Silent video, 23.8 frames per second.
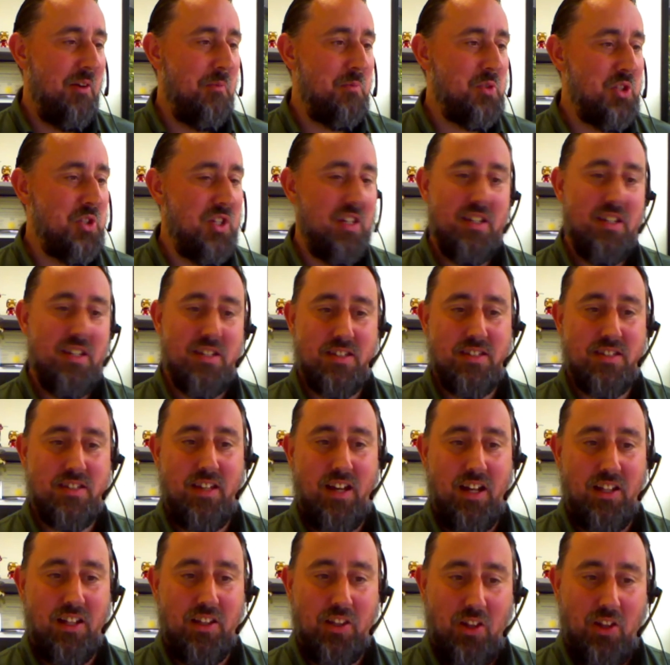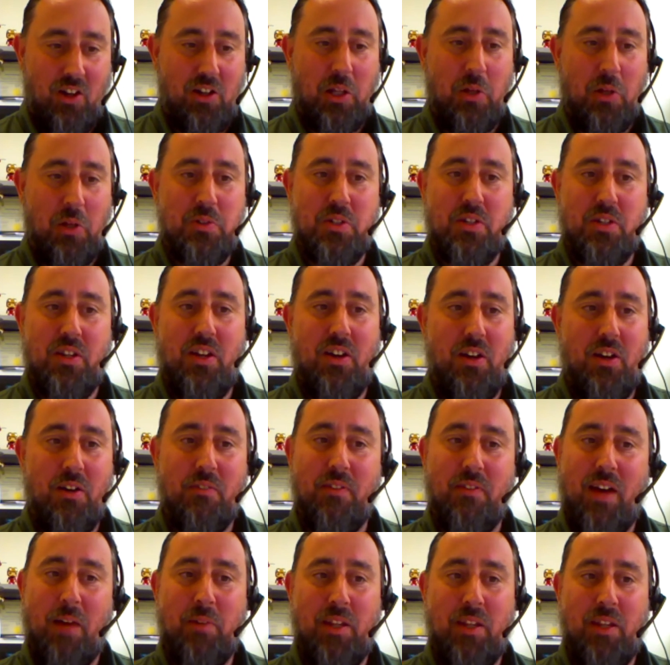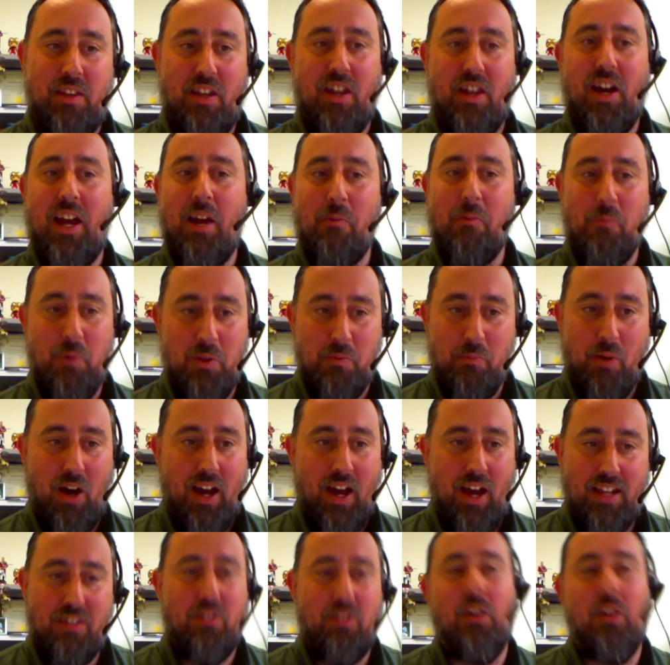she is a lot closer to her family than I am with mine.